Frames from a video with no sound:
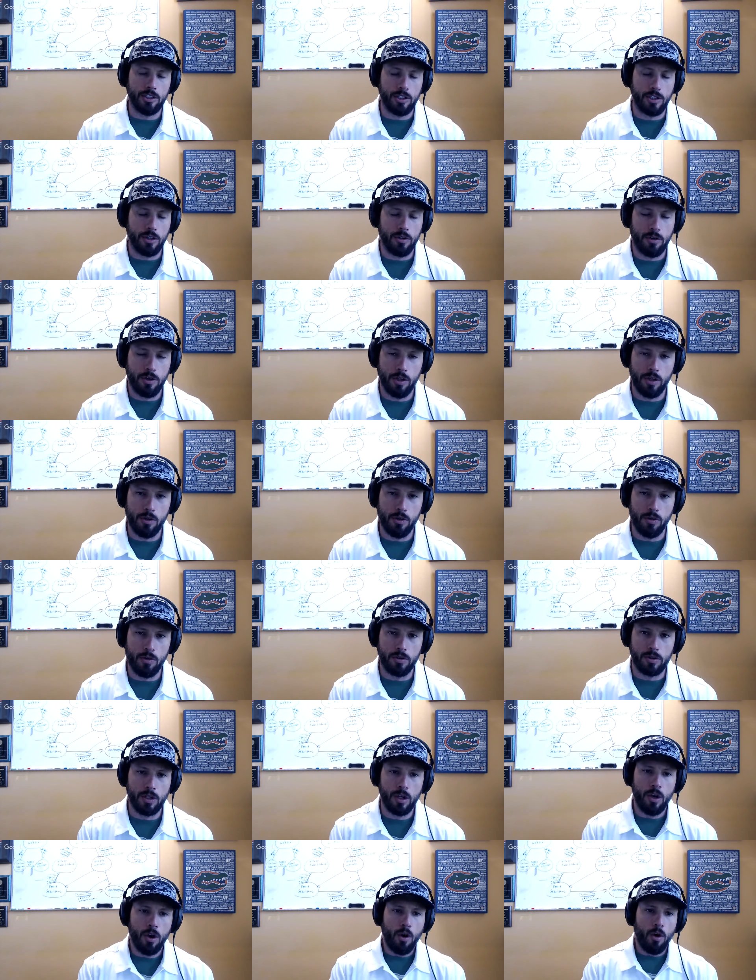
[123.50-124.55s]
you
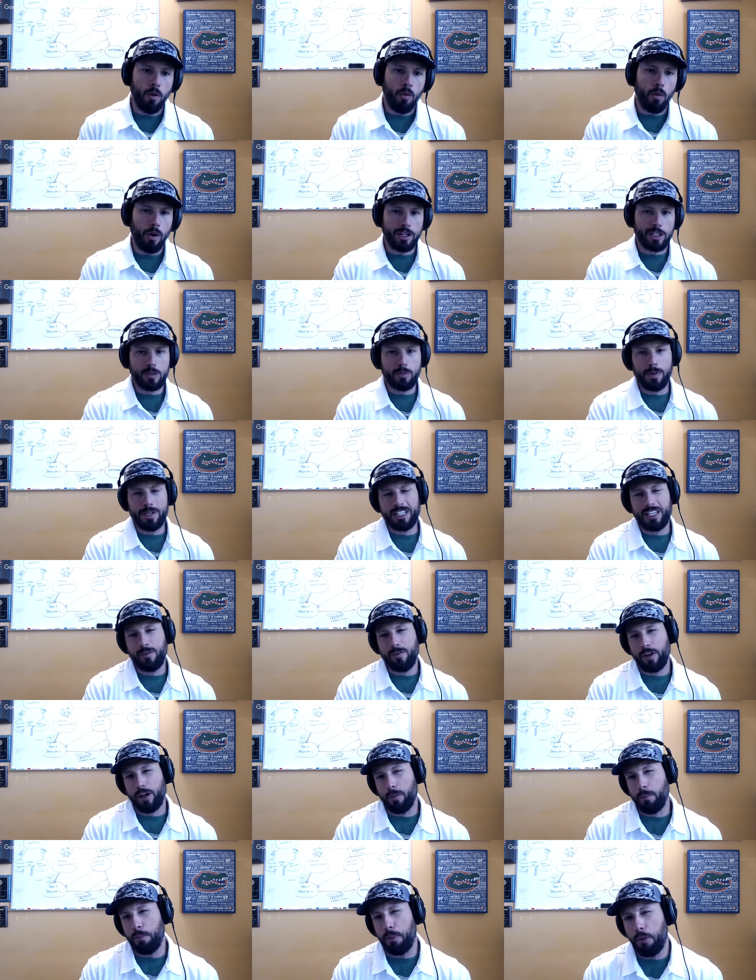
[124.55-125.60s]
use, what
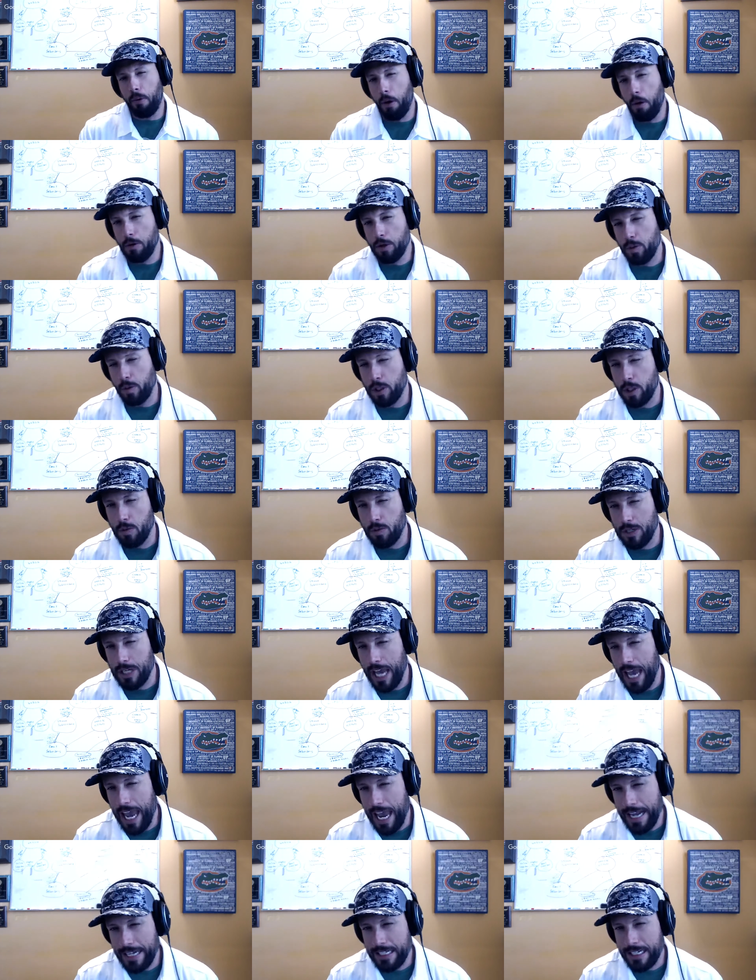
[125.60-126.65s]
specific approach would you
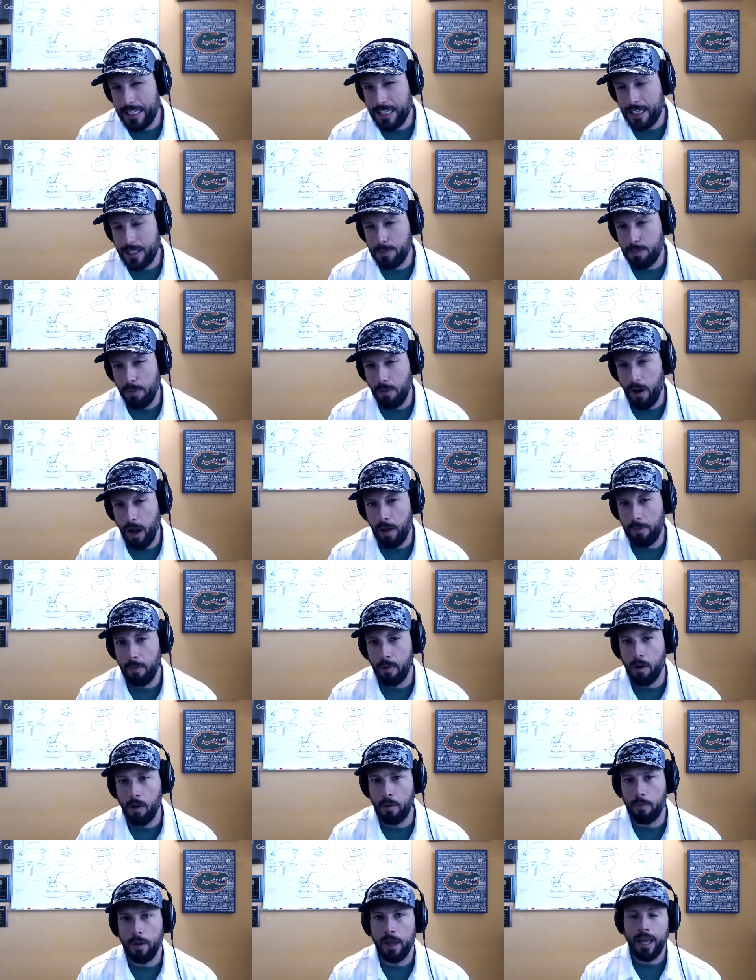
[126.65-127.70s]
take to this
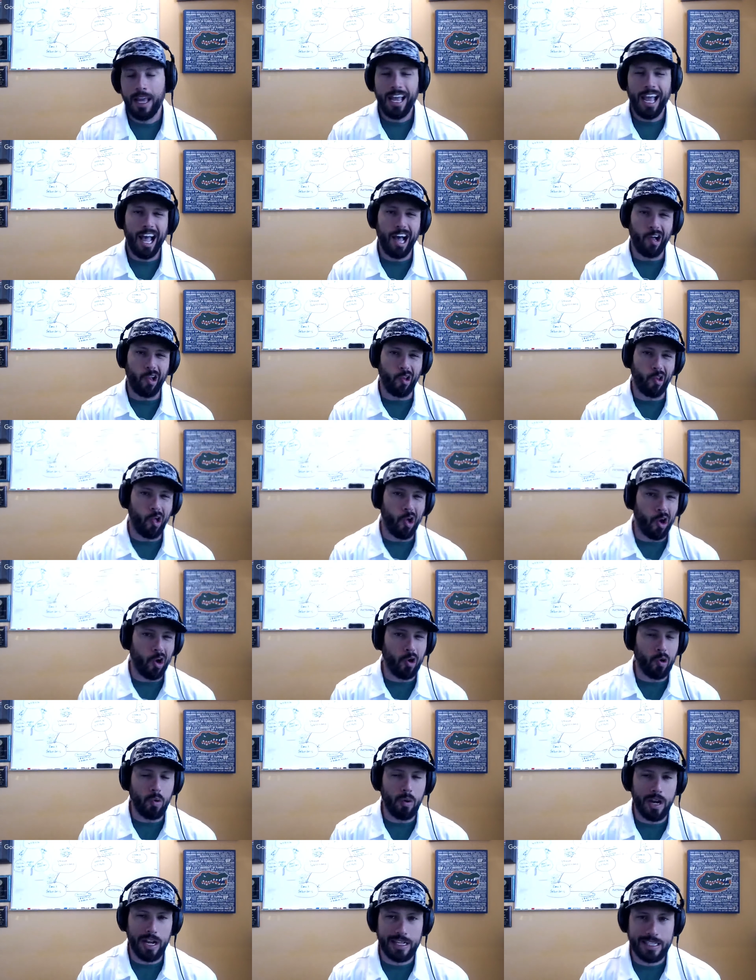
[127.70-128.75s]
problem, how
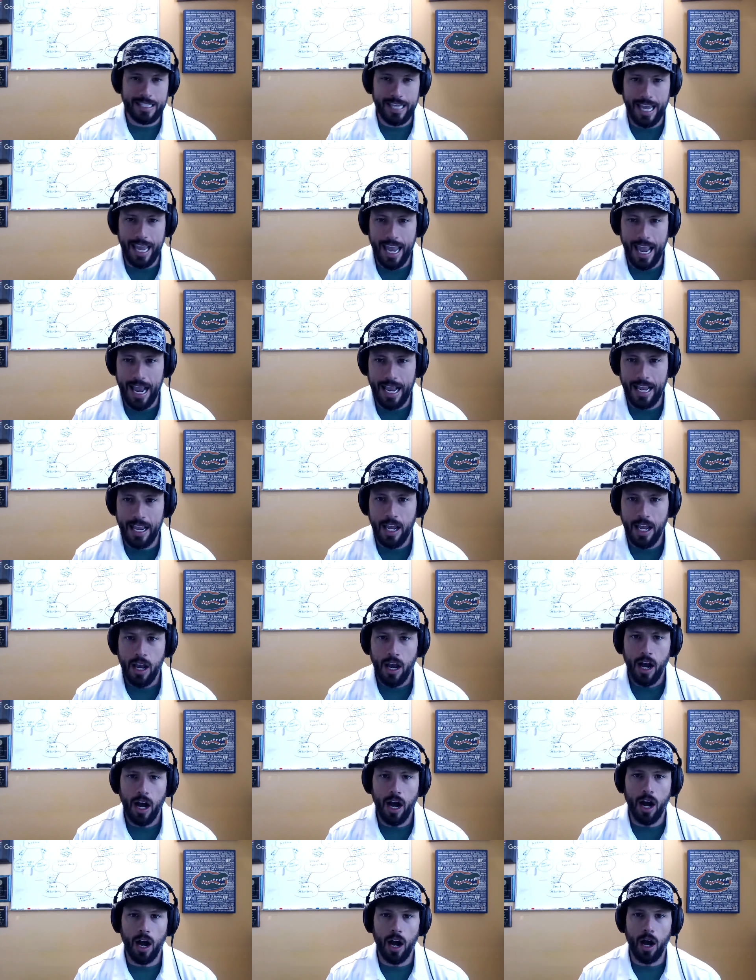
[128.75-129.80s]
long would it take,
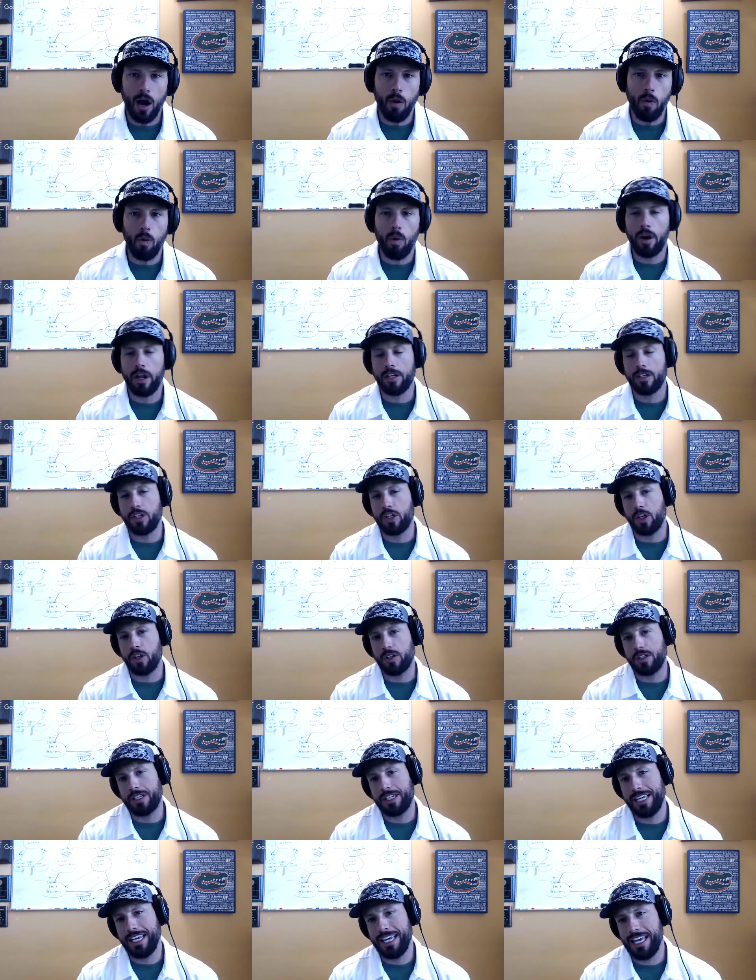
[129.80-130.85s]
what is
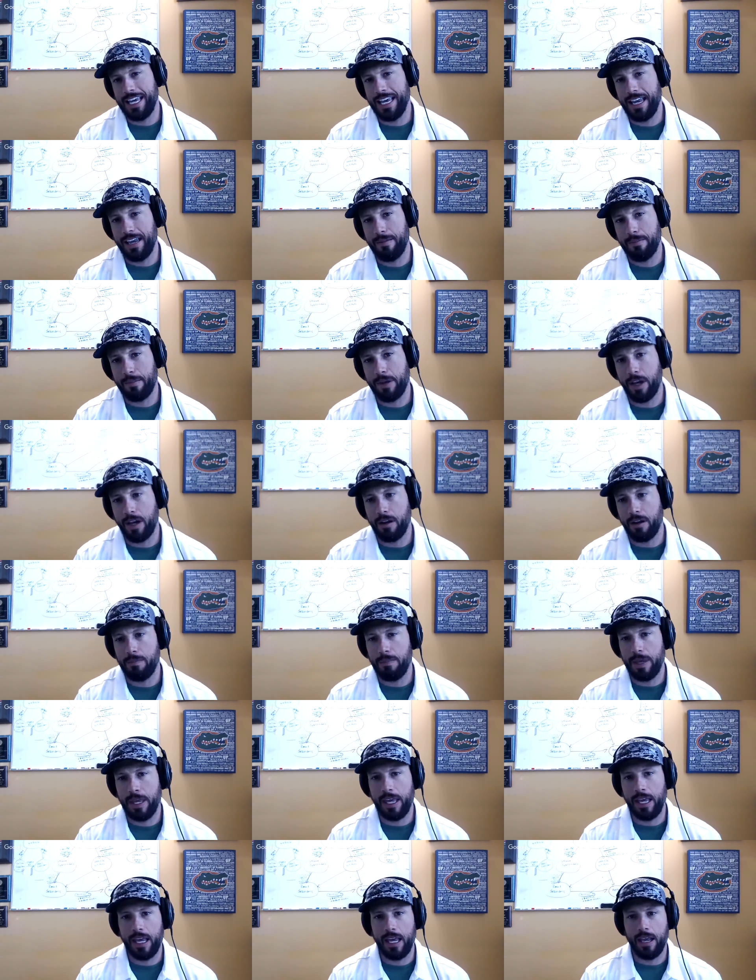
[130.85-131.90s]
your team going to
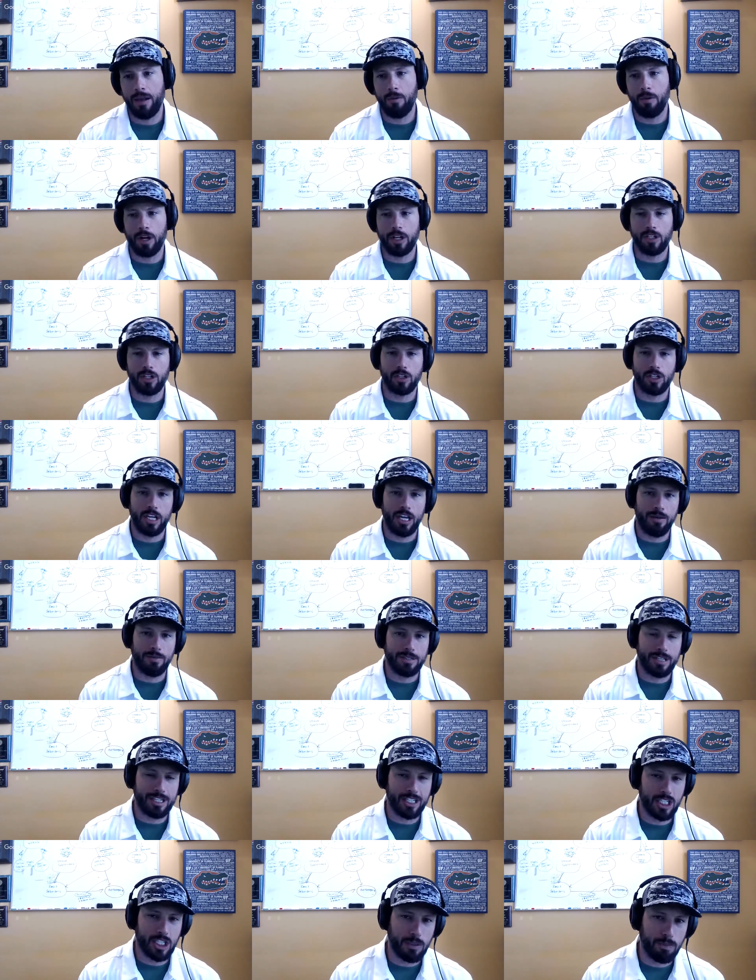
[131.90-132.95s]
be, what is your
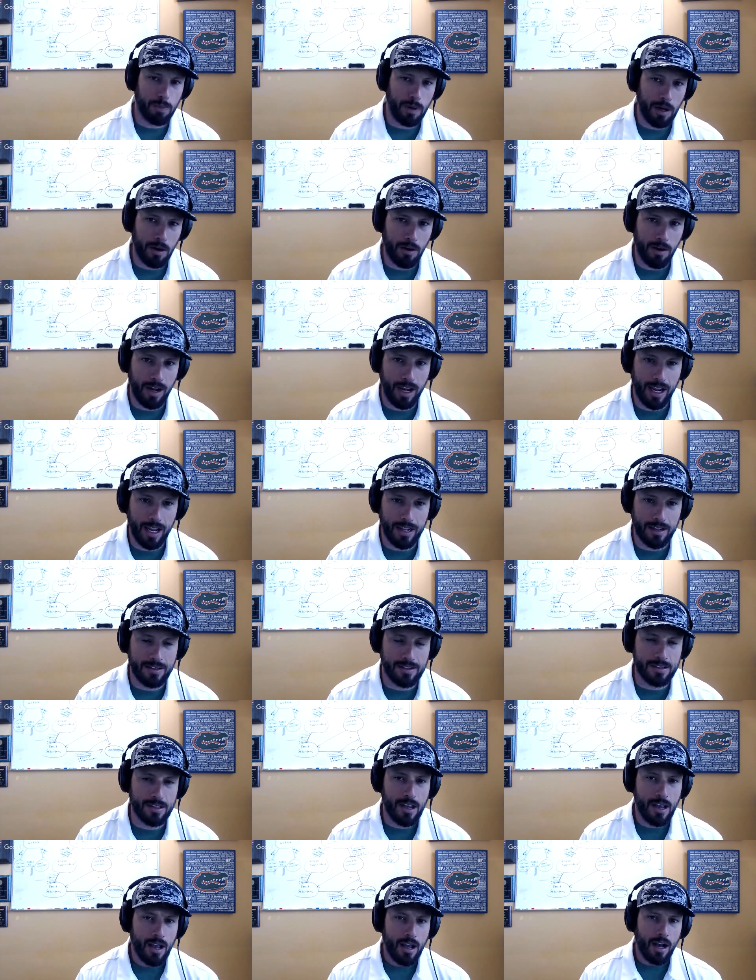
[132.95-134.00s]
team's
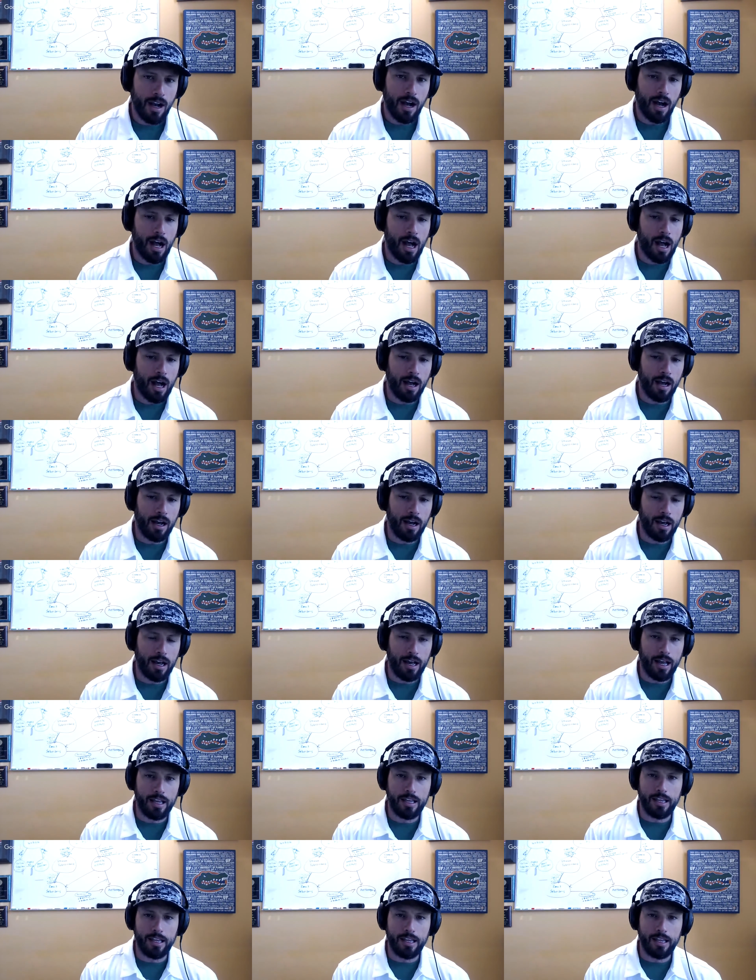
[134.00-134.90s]
experience. Some